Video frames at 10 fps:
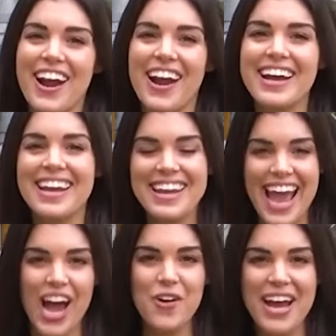here,
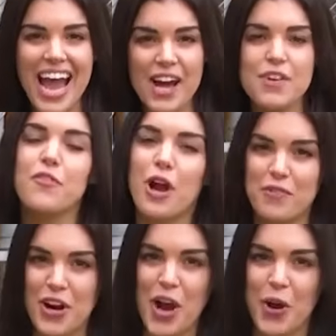now have a
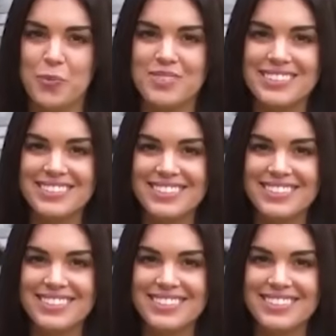forever home.